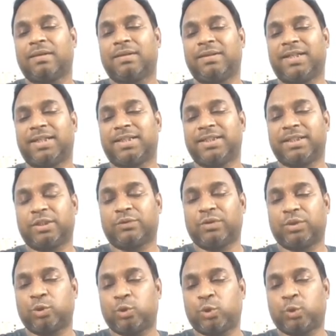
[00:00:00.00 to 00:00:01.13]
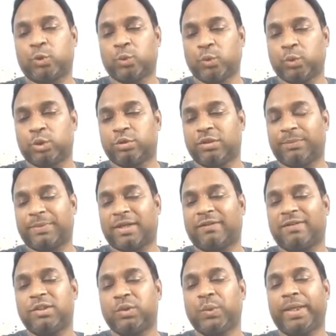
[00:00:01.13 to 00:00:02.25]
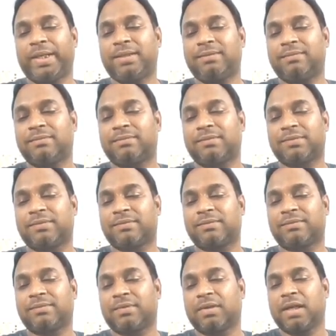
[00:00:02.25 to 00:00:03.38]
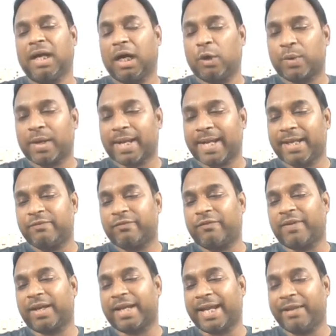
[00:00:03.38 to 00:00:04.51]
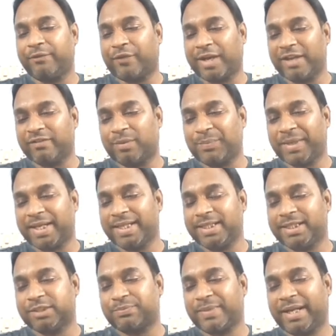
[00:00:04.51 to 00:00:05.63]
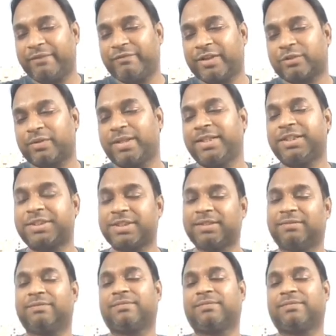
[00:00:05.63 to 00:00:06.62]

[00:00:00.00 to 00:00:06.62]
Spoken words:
that is equal to 2 to the power 2n. How can 5 appear in this prime factorization?